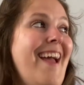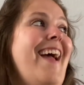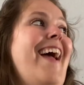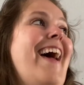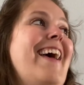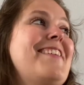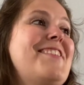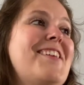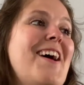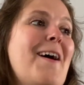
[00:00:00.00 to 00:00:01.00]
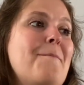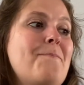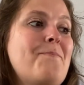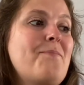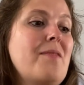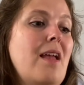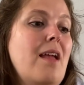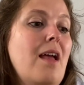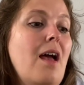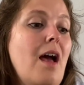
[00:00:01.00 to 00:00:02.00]
And
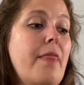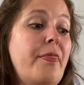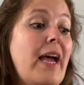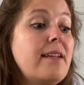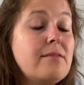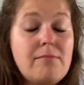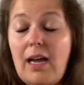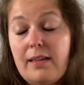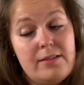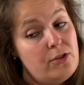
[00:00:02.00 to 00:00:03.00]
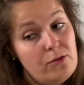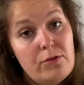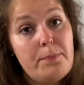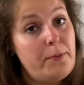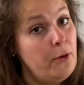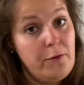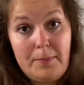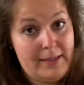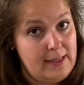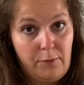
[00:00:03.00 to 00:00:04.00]
that, I soon proved
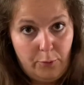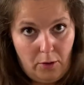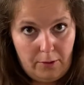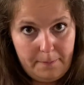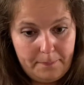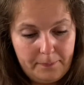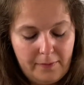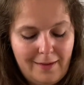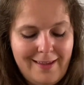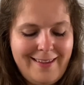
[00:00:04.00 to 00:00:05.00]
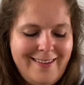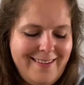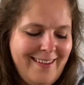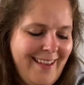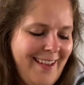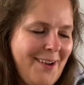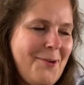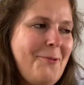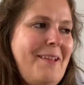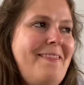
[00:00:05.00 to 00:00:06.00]
myself wrong
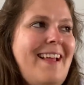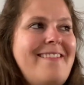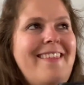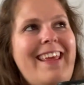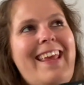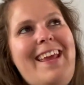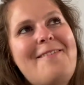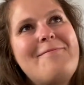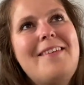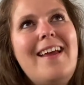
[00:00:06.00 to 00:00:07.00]
with that thinking.